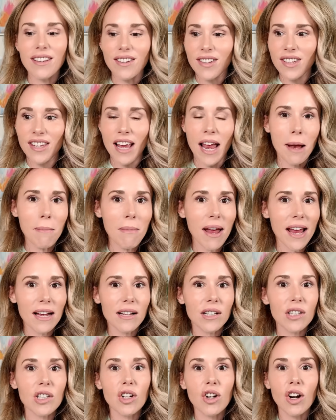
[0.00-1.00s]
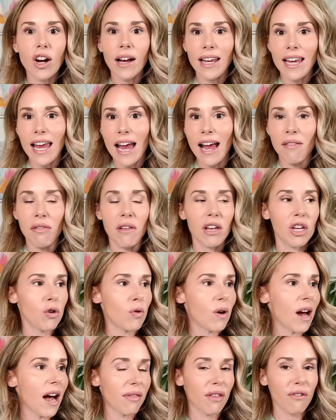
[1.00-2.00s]
the same answer again that you
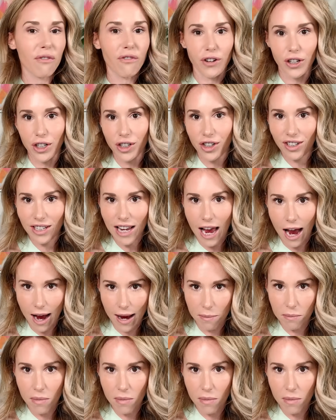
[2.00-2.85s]
got the first time.